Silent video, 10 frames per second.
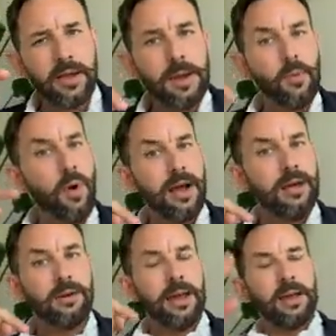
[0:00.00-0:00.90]

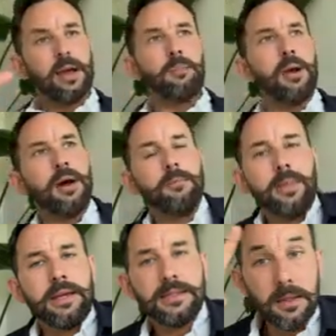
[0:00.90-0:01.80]
M-Y-L-K, like a
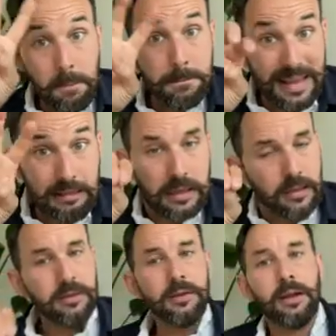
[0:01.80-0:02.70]
plant-based milk.
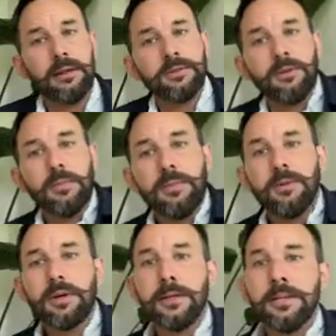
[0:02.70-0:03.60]
And they're not allowed to call it milk.